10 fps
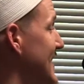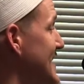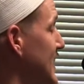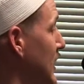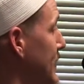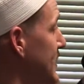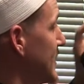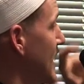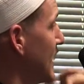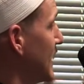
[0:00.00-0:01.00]
says it can be
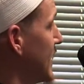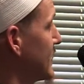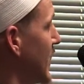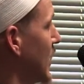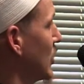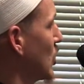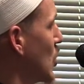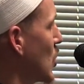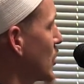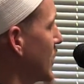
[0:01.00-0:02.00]
taken as a
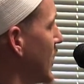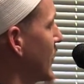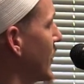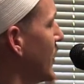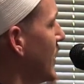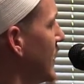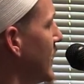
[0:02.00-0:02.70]
Lord other